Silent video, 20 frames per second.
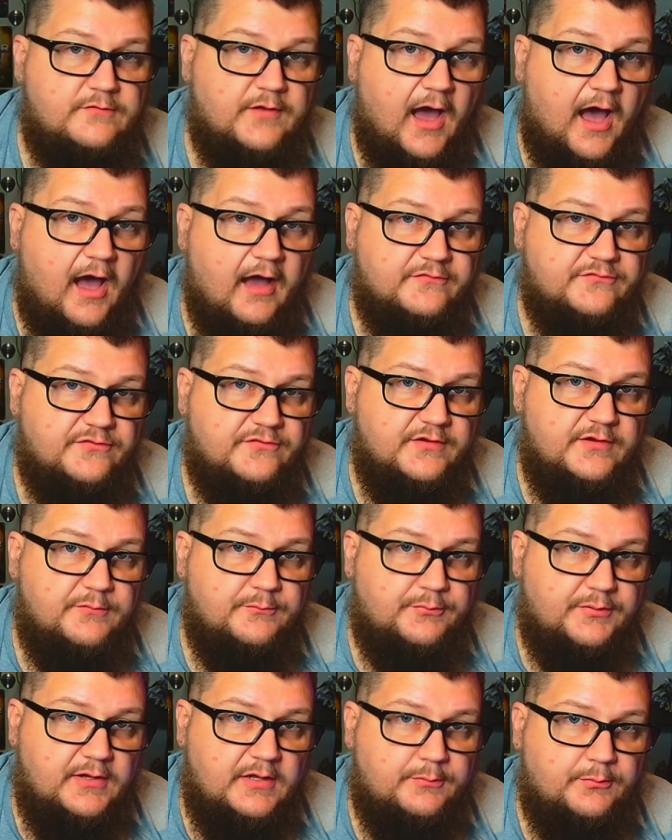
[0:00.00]

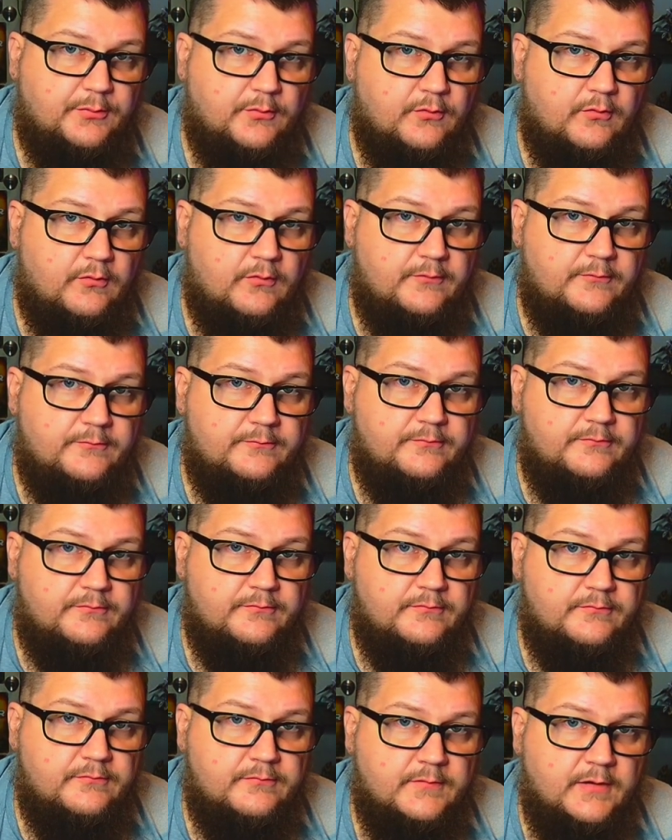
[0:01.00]
Doxing people,
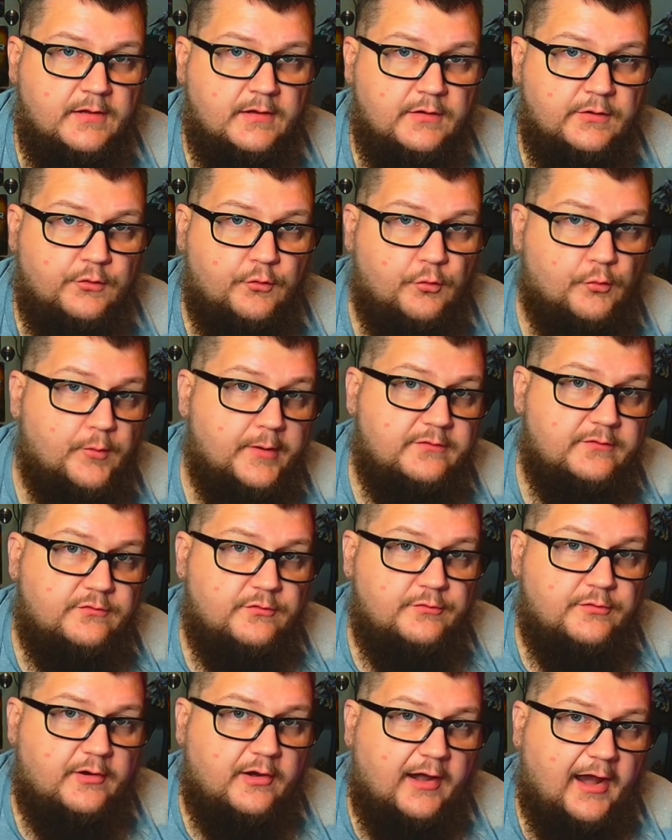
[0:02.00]
going
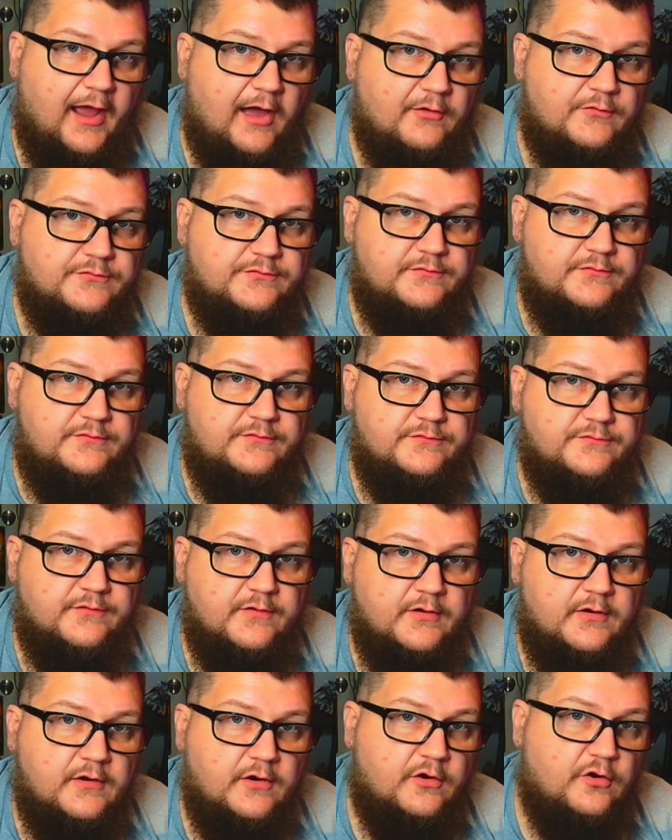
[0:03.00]
to their houses,
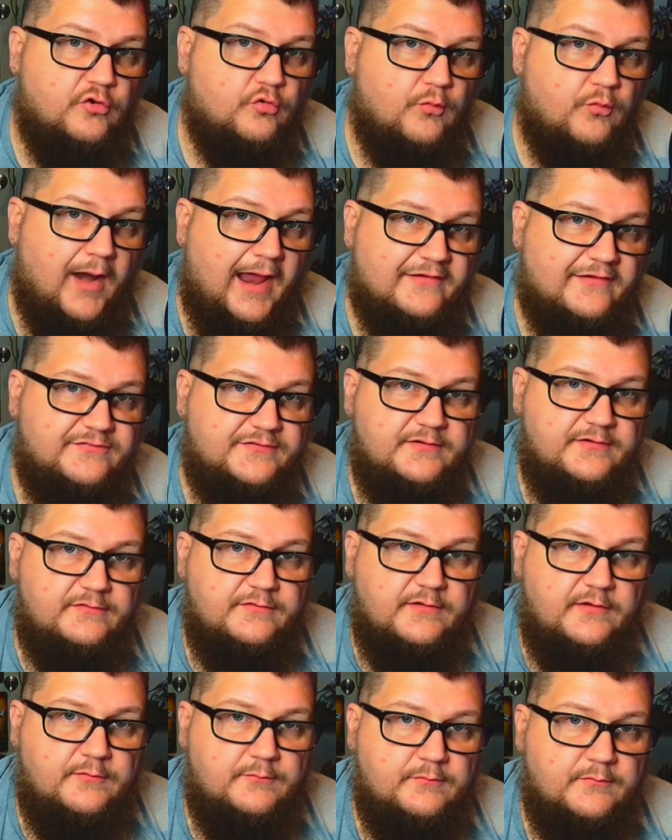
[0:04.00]
harassing
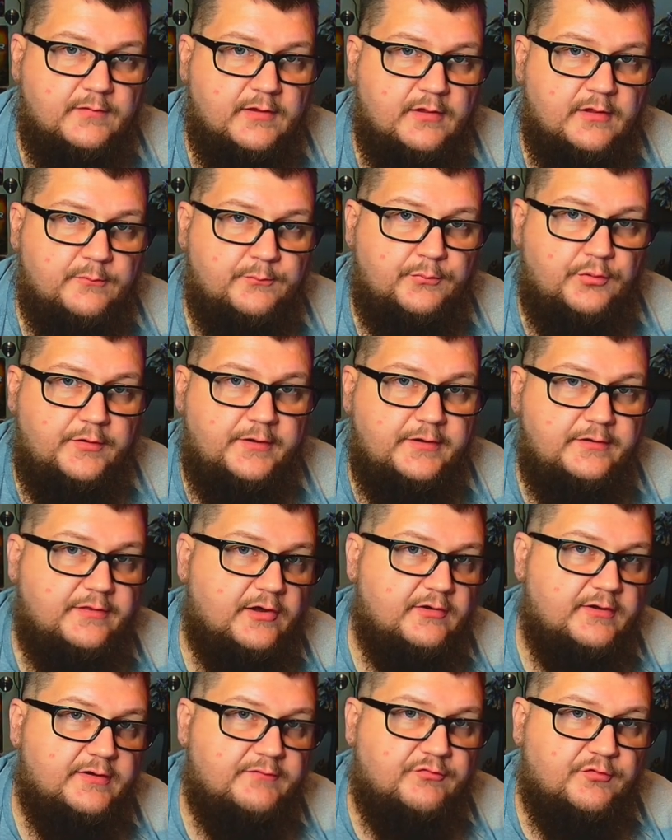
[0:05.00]
them, putting
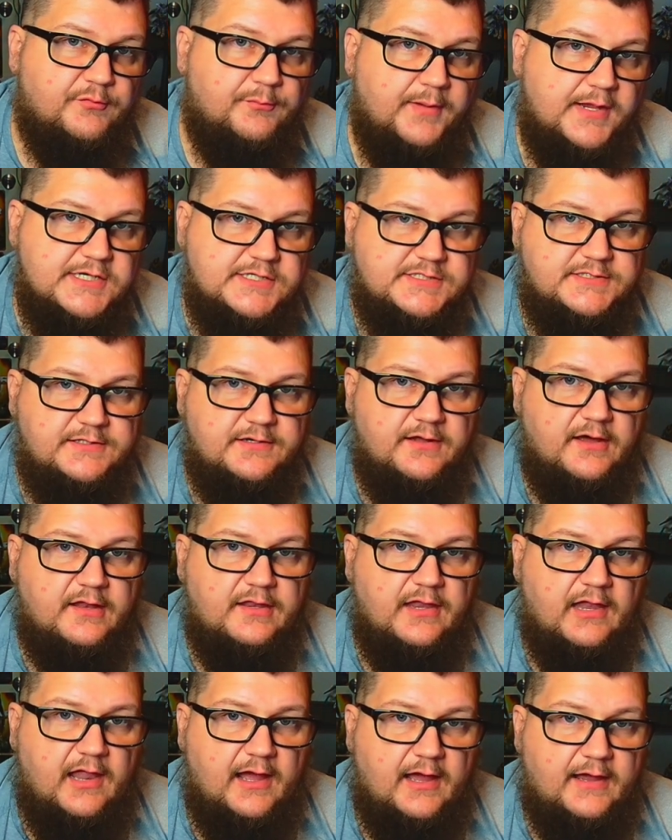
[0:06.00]
their information
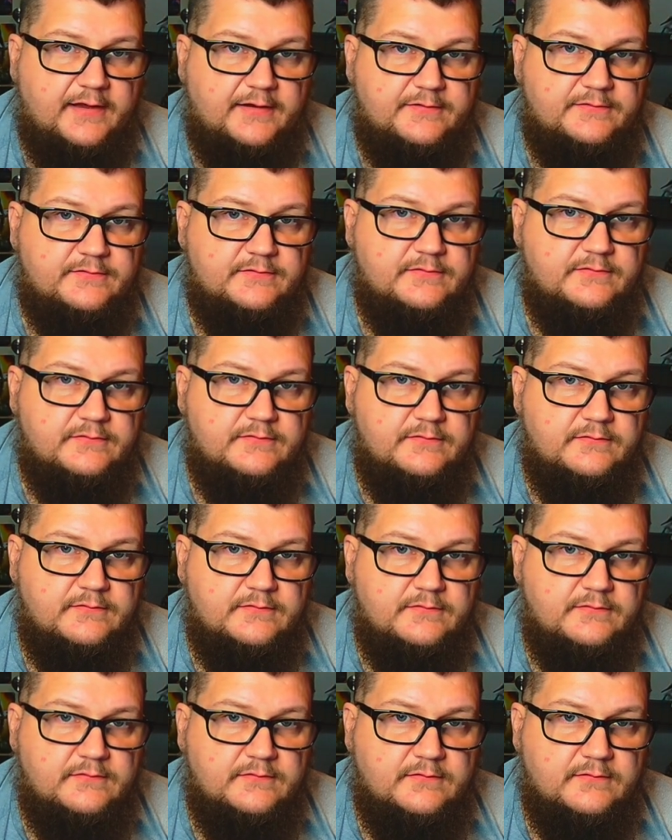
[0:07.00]
online
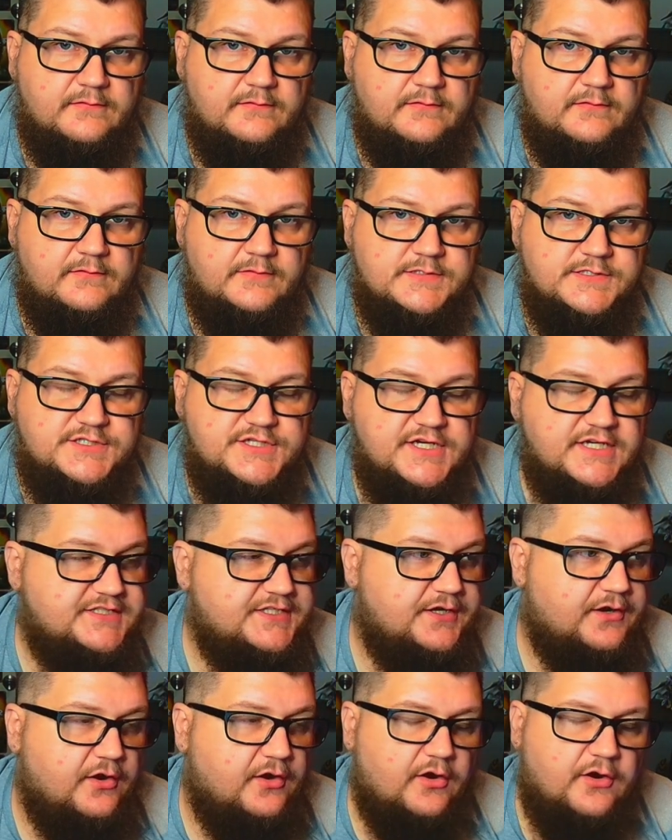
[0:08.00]

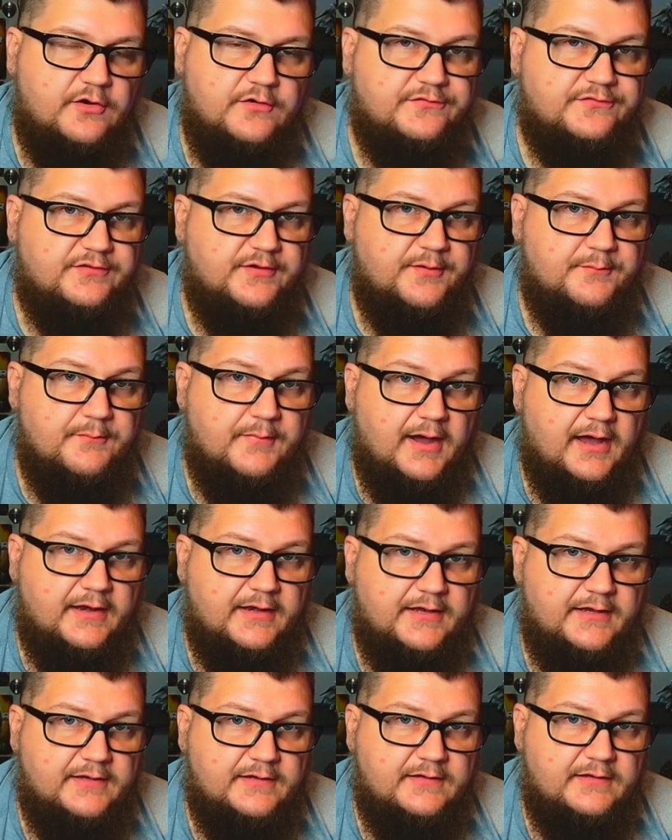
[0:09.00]
just to hurt
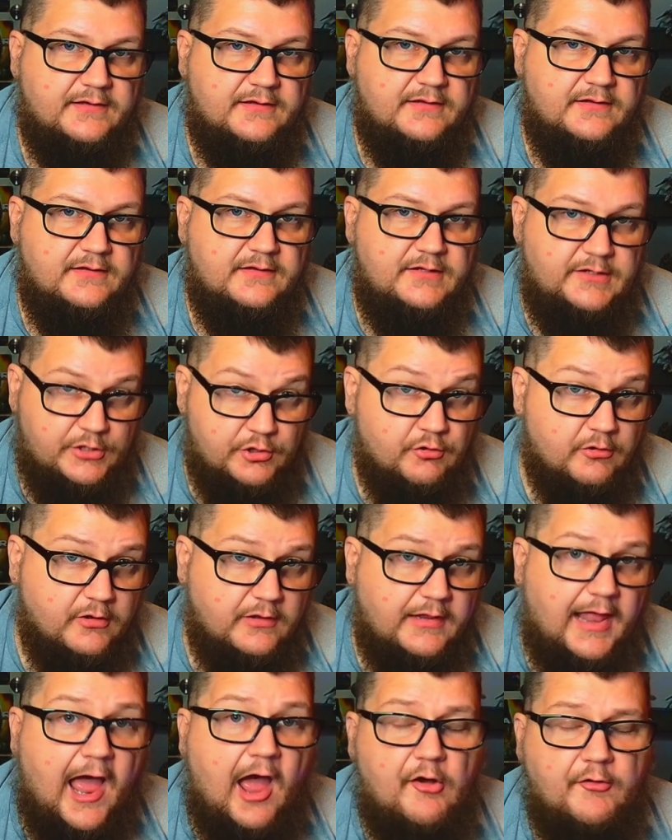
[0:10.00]
somebody, you're
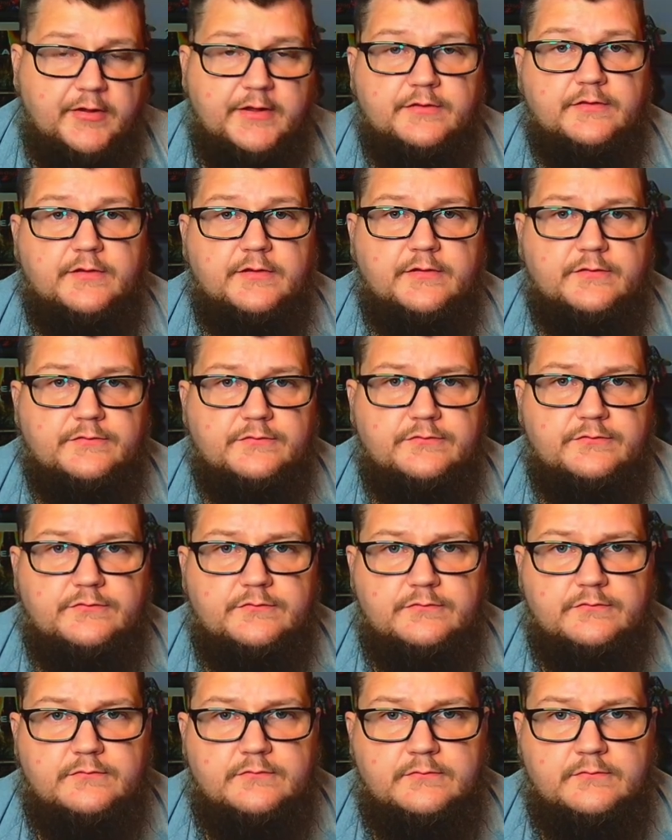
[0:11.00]
allowing this.